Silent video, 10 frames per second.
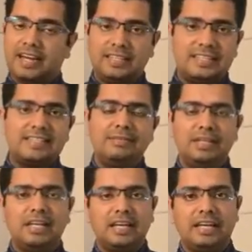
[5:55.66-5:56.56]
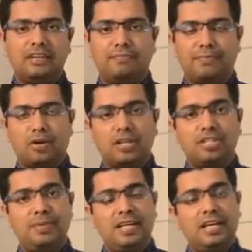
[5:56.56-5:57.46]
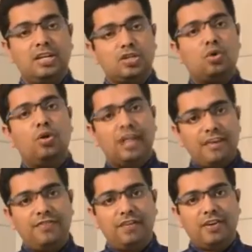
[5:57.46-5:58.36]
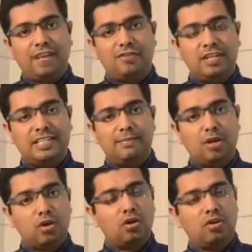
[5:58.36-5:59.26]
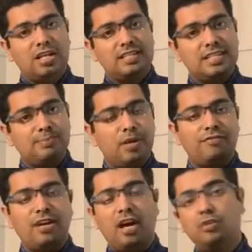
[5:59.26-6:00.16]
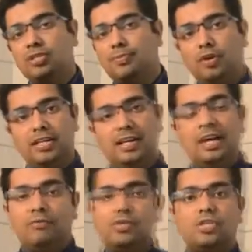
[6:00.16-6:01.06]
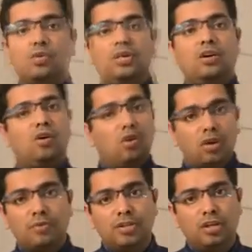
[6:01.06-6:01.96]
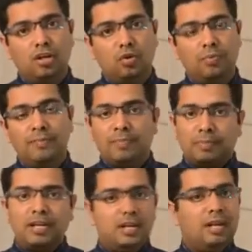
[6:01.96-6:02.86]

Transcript: the similar kind of products being sold everywhere. For example, Coca-Cola 6.5 ounce bottle was sold all over the globe. But